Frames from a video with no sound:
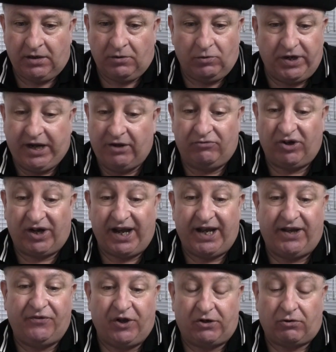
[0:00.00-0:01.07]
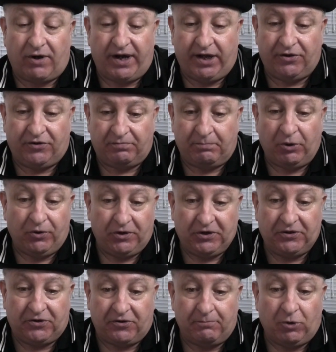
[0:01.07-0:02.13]
We don't regard the Crown as
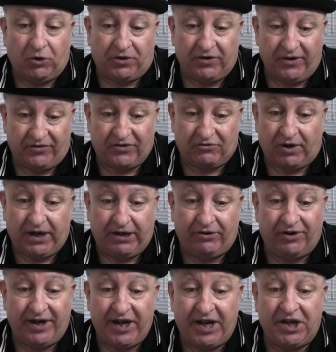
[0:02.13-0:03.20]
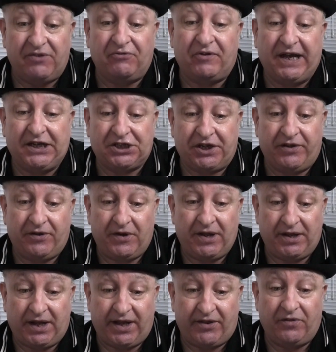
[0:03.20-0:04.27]
pertinent to modern Australia in any fashion
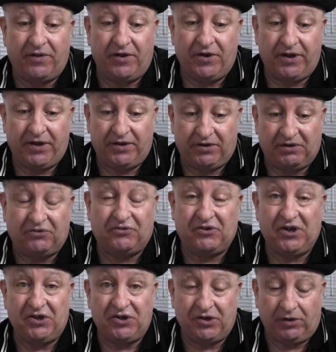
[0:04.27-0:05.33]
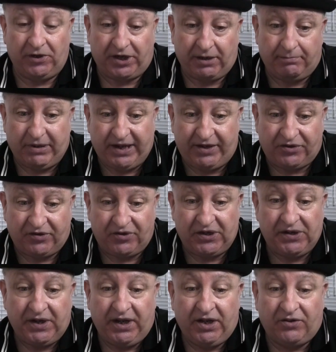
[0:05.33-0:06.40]
other than a titular
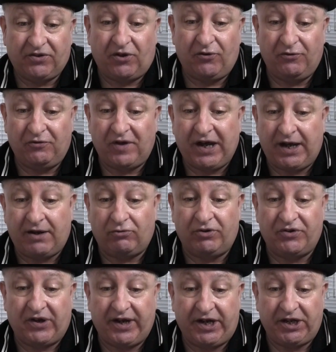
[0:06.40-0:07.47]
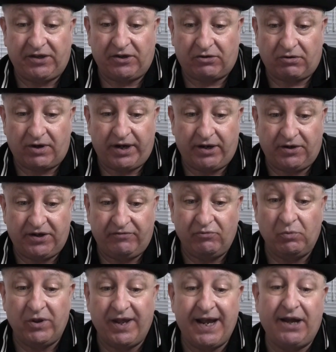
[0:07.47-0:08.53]
capacity. So far, retaining the Crown,
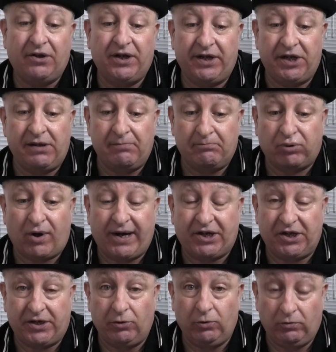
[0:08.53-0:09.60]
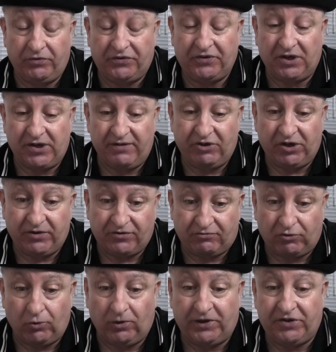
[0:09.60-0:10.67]
even without any practical significance
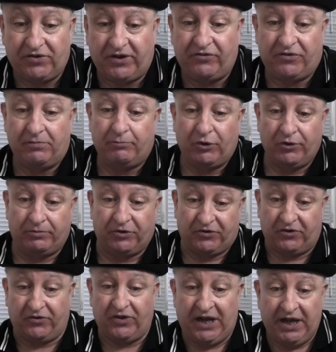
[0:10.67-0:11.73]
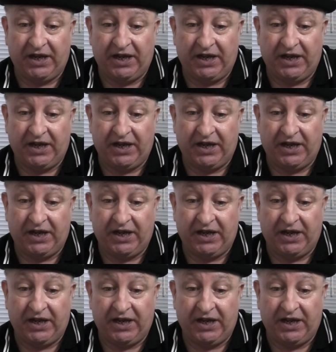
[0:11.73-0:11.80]
for all intents and purposes,